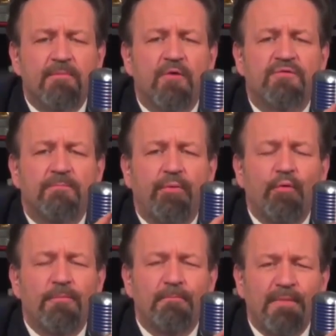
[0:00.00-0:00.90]
the most
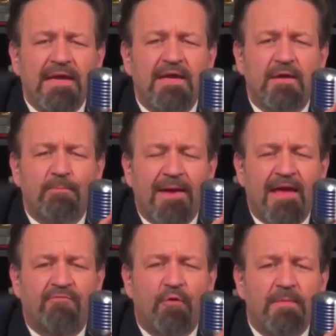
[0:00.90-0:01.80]
important media
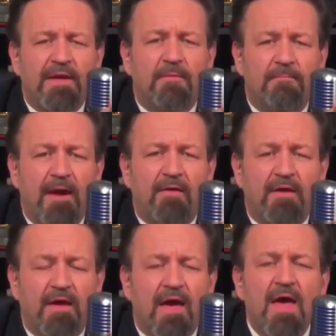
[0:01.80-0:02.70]
platform in
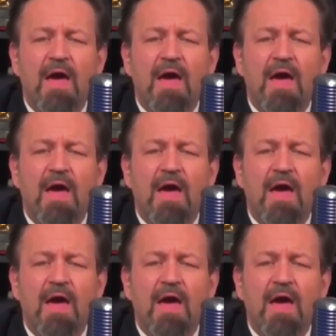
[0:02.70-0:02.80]
America,